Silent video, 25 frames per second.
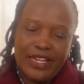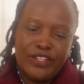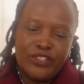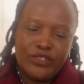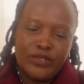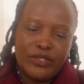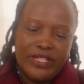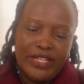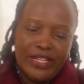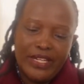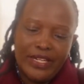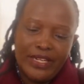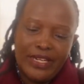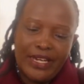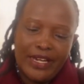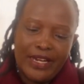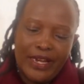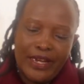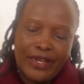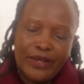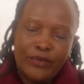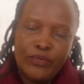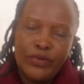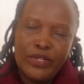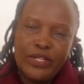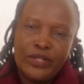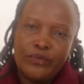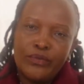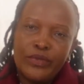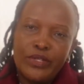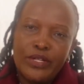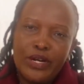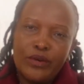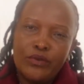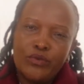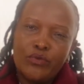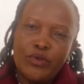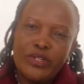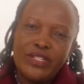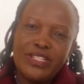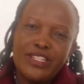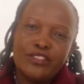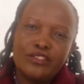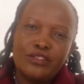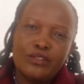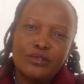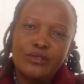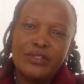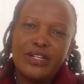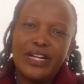And today I would want
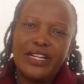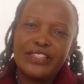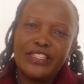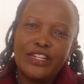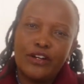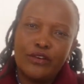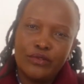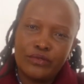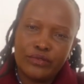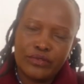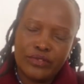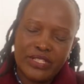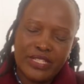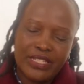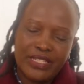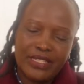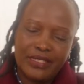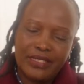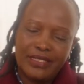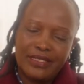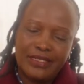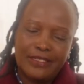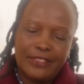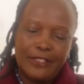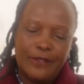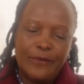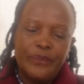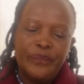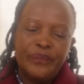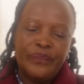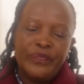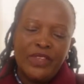us to look at the oral skills,